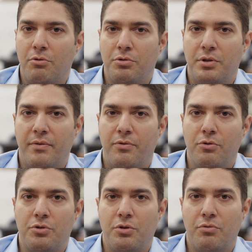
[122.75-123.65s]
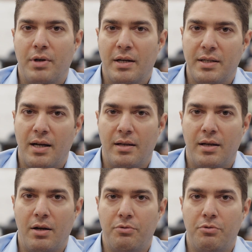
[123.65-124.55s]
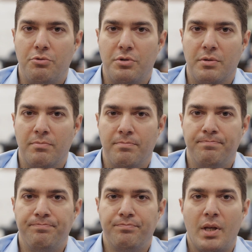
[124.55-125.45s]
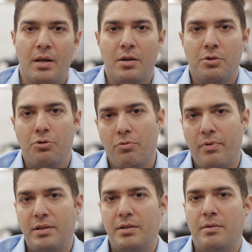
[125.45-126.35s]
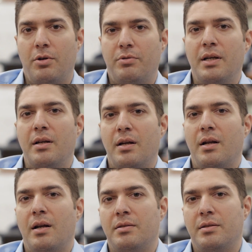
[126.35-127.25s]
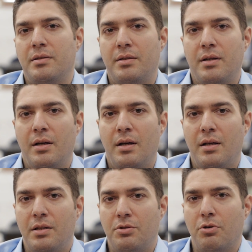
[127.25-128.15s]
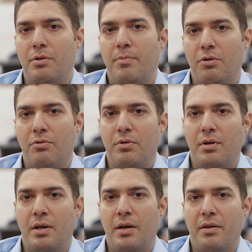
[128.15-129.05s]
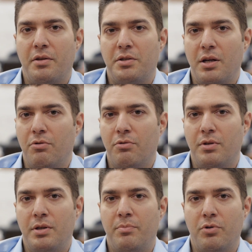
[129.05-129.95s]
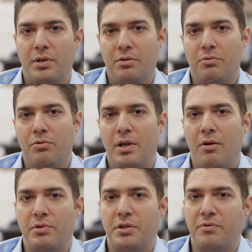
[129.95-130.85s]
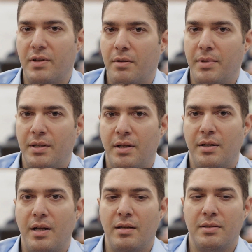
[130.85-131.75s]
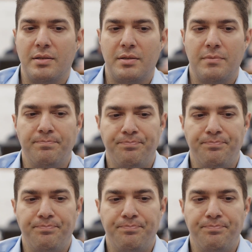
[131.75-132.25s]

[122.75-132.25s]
tools in the future on exactly how to use them. So that's it about technical analysis. Let's talk about the second important tool now, which is fundamental analysis.